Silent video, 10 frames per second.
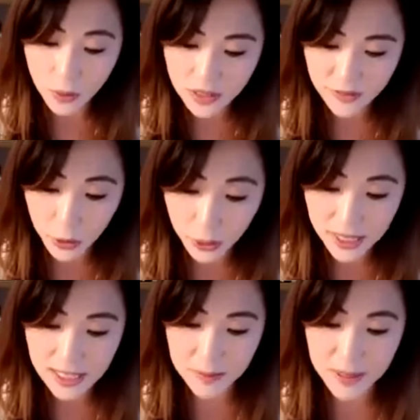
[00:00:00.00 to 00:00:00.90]

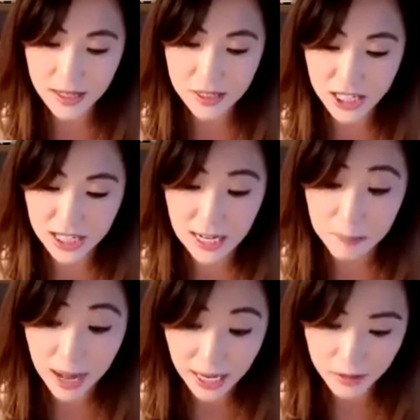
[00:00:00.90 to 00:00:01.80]
Florence because she had
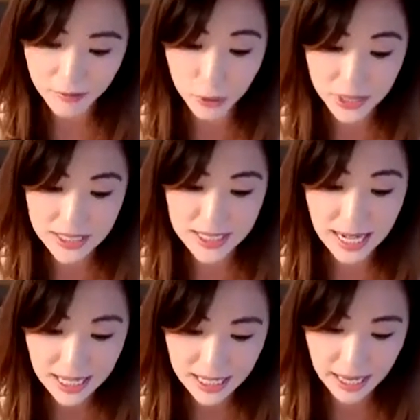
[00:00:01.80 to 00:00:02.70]
admired Florence
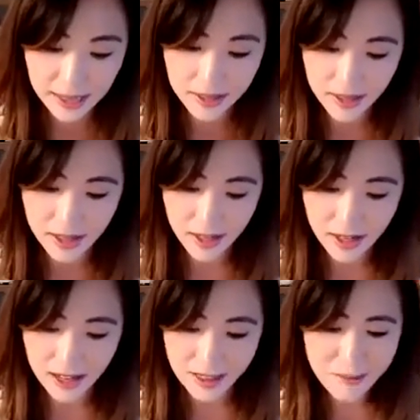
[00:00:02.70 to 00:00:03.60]
Nightingale.
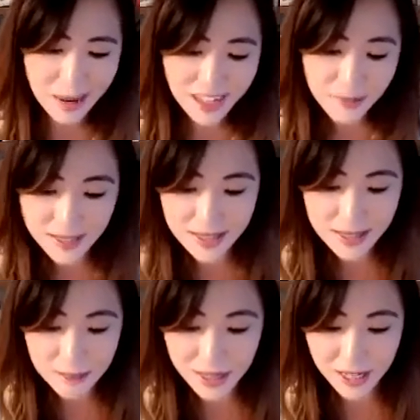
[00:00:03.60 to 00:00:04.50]
There might have been
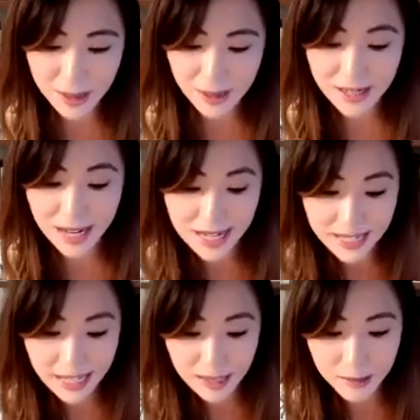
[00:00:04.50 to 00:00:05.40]
something about
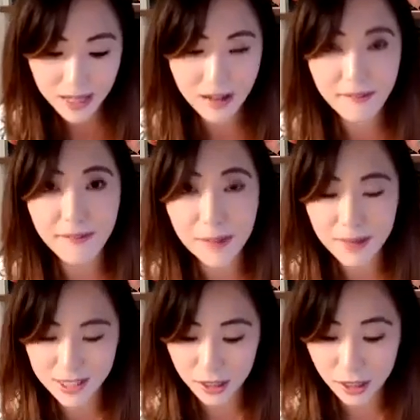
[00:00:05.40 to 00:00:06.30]
Nightingale being a
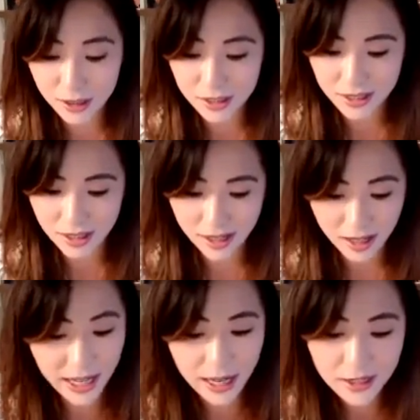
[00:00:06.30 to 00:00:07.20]
famous nurse, a
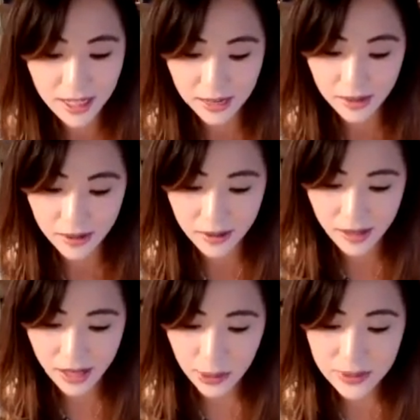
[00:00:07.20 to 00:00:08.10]
caretaker,
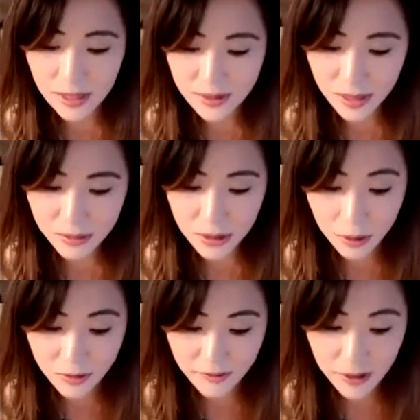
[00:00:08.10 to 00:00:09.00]
who was also
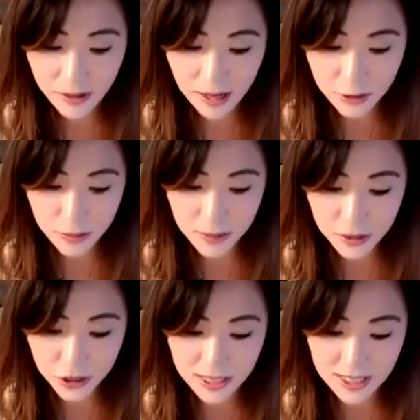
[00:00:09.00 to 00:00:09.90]
known for her
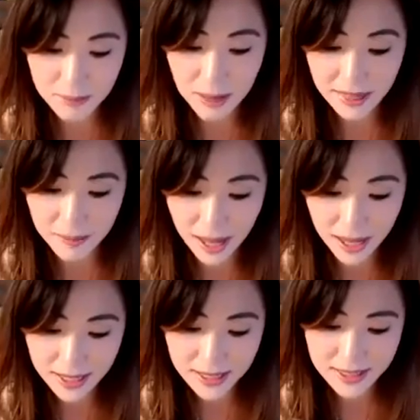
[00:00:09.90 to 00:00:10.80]
contributions to
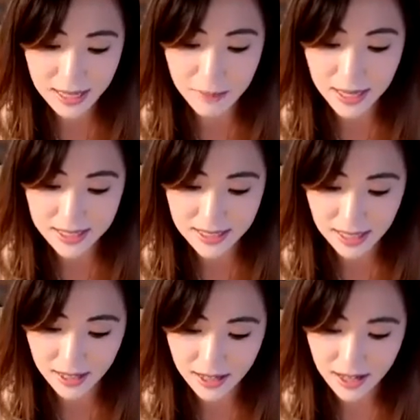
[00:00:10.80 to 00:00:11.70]
mathematics and
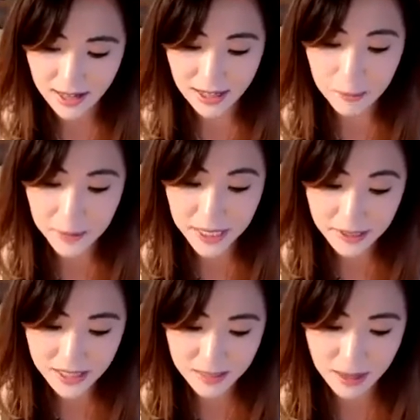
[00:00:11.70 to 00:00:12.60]
medicine that
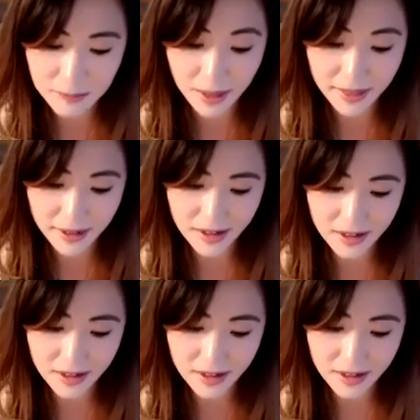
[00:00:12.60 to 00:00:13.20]
appealed to my mother.